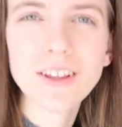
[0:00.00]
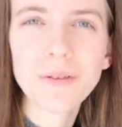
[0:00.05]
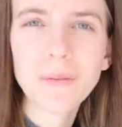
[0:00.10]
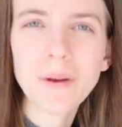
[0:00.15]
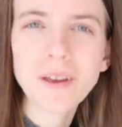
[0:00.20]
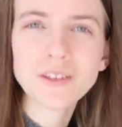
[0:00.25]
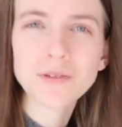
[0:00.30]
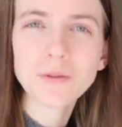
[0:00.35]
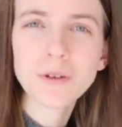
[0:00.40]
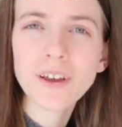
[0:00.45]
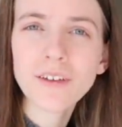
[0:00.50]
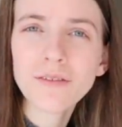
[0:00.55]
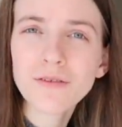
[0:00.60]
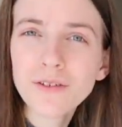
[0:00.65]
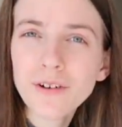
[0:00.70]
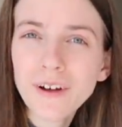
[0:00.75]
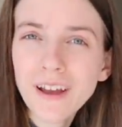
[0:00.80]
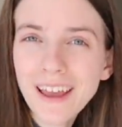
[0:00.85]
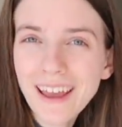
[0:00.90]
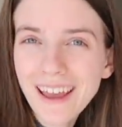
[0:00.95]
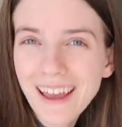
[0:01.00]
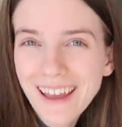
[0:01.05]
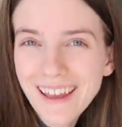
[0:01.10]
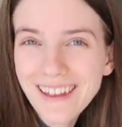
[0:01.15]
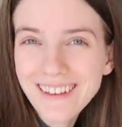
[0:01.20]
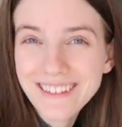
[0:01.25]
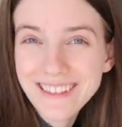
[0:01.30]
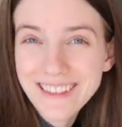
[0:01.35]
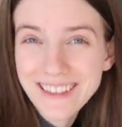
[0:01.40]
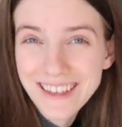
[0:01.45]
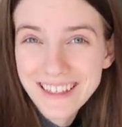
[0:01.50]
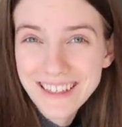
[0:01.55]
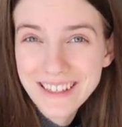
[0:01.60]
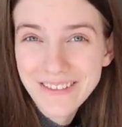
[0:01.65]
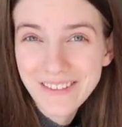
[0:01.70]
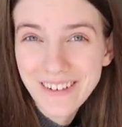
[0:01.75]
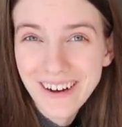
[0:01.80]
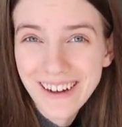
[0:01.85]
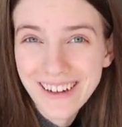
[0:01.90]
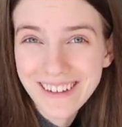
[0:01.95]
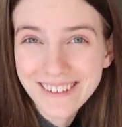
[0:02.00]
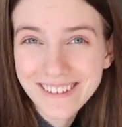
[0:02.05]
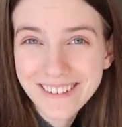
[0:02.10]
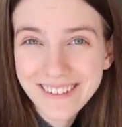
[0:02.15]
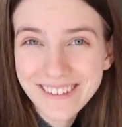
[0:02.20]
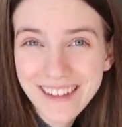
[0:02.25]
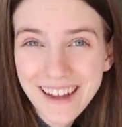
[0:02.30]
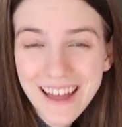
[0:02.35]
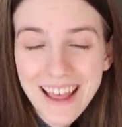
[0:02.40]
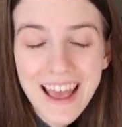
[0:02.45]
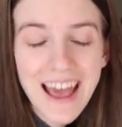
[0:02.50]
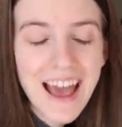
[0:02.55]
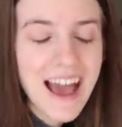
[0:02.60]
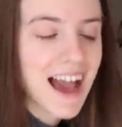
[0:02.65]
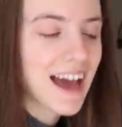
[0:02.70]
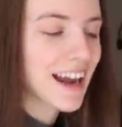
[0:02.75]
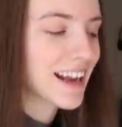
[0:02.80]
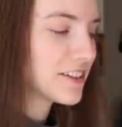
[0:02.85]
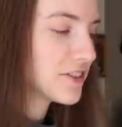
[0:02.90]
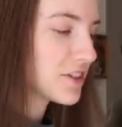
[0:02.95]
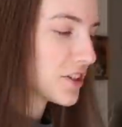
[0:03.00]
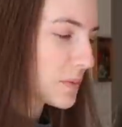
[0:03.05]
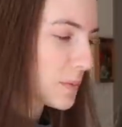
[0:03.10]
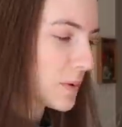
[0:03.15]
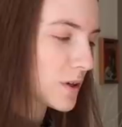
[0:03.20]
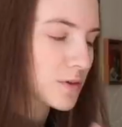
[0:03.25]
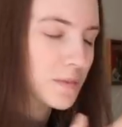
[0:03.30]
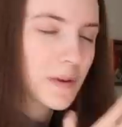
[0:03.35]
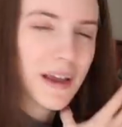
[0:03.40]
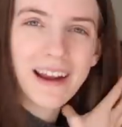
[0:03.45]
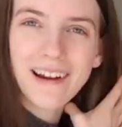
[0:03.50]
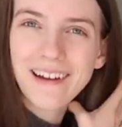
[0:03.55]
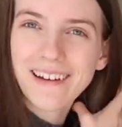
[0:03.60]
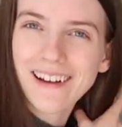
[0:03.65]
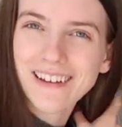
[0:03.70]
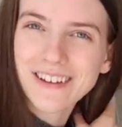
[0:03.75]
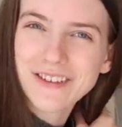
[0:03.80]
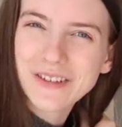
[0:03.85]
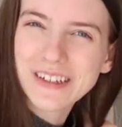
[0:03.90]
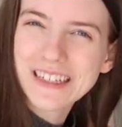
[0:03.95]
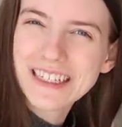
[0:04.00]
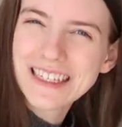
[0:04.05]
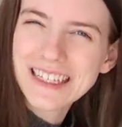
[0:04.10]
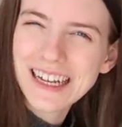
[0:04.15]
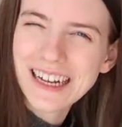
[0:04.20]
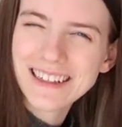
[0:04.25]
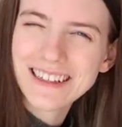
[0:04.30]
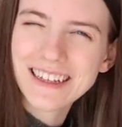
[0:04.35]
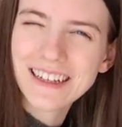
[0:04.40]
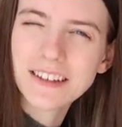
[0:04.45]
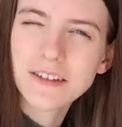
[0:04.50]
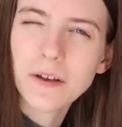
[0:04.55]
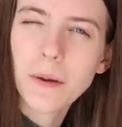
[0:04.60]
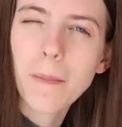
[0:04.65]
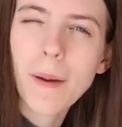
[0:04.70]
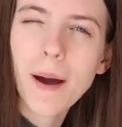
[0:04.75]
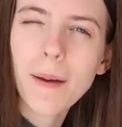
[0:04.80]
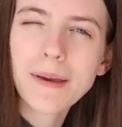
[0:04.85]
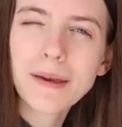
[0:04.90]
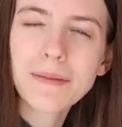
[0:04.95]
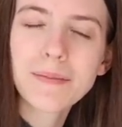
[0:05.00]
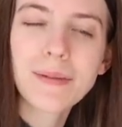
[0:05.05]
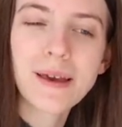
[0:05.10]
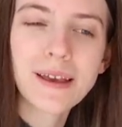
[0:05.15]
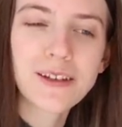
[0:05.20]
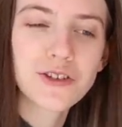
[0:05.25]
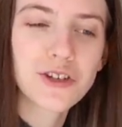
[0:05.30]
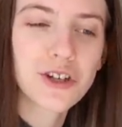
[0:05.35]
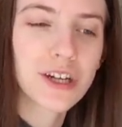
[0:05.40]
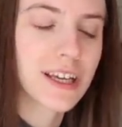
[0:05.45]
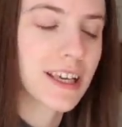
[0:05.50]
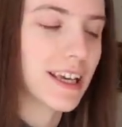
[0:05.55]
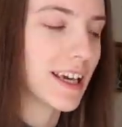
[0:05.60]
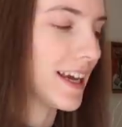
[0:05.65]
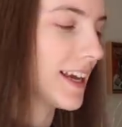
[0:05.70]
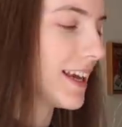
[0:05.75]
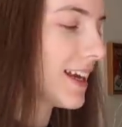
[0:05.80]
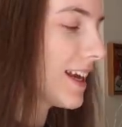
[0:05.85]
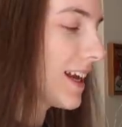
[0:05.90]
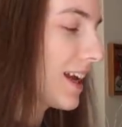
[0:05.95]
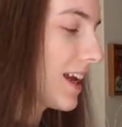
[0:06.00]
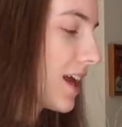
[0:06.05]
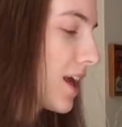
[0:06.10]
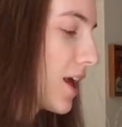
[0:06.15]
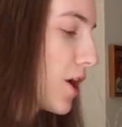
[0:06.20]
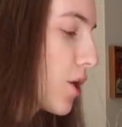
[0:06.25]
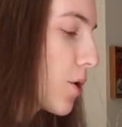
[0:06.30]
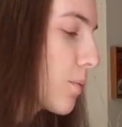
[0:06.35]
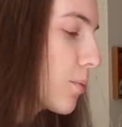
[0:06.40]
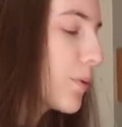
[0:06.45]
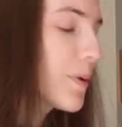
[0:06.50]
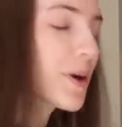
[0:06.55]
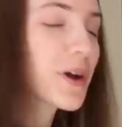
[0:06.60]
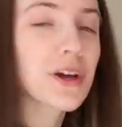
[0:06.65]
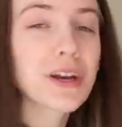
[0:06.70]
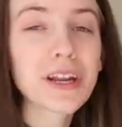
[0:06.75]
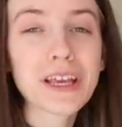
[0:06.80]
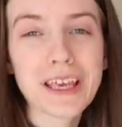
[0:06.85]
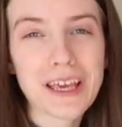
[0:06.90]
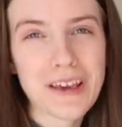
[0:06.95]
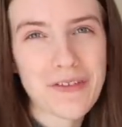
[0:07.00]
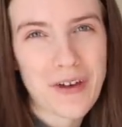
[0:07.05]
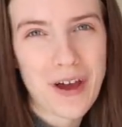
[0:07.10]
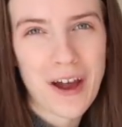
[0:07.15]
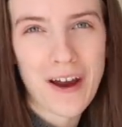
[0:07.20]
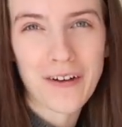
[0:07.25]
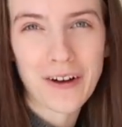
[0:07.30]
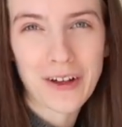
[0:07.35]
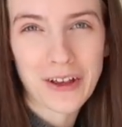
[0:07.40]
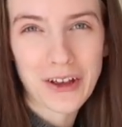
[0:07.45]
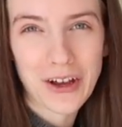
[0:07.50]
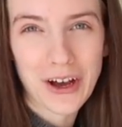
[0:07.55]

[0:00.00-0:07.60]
so the picture we're going for here is this one. And I just brushed my hair and that's really static, so it might be a bit tricky. But we're gonna give her a